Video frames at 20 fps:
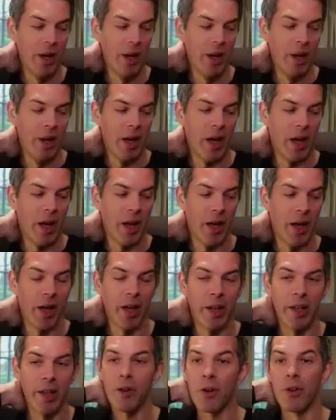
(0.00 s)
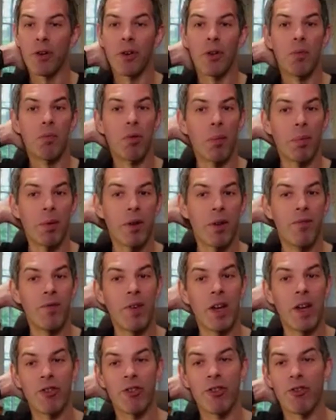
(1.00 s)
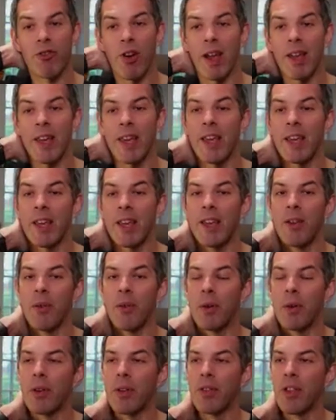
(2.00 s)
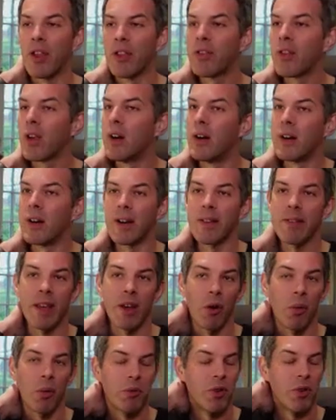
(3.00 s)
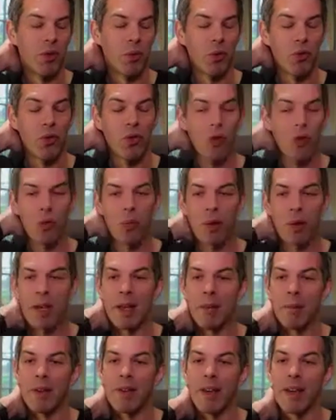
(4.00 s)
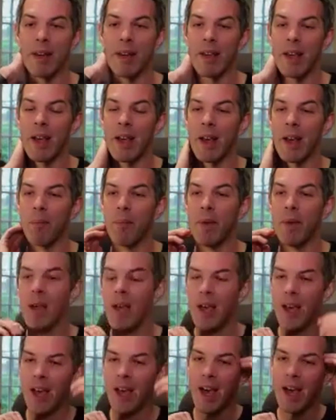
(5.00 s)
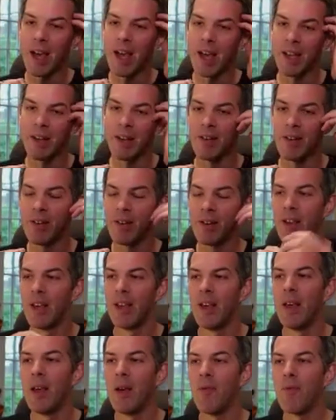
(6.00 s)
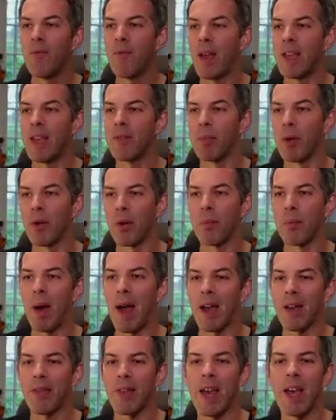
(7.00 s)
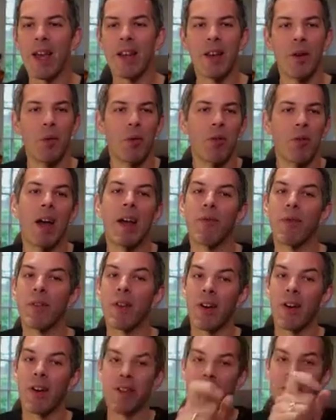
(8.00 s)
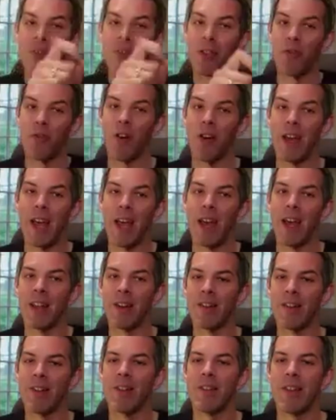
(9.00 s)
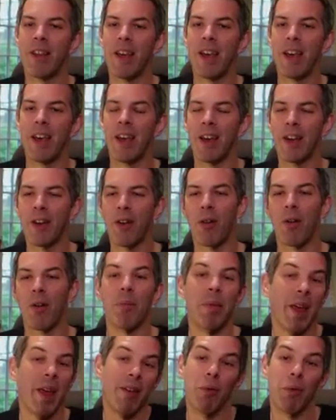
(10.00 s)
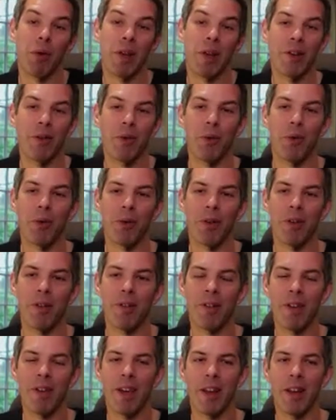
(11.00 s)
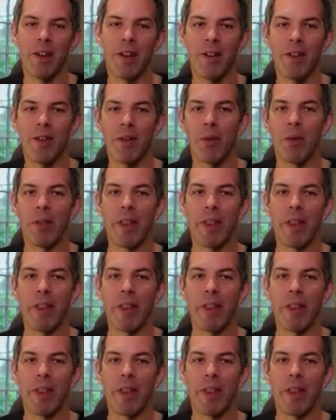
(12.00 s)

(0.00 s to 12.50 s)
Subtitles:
you couldn't do proper conversion tracking. The targeting options were super limited, and Facebook back then, you were advertising on the right-hand column that everyone ignored, and all the